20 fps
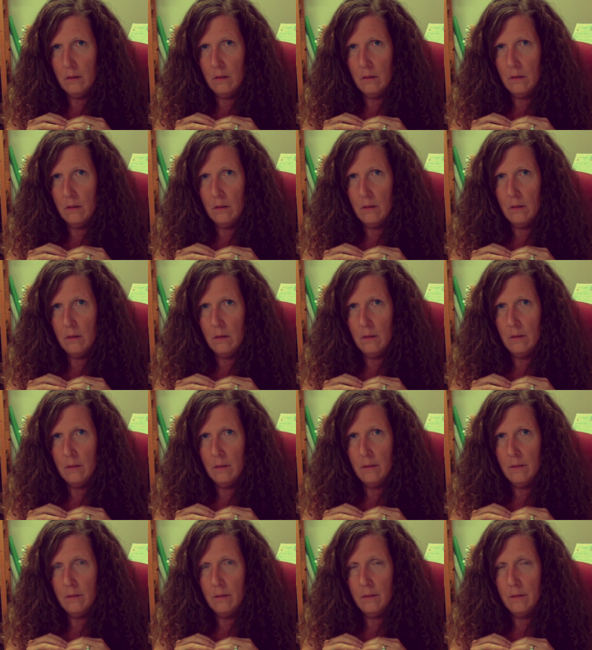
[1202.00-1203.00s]

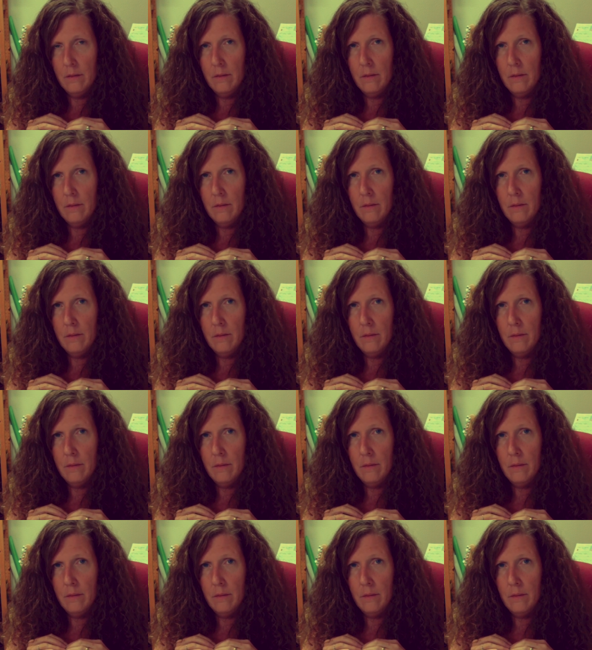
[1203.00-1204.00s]

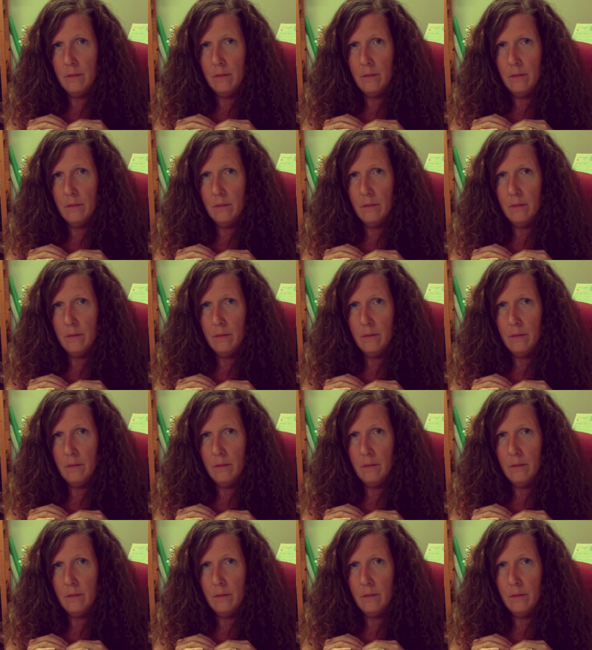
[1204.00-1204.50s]
Nobody speaks.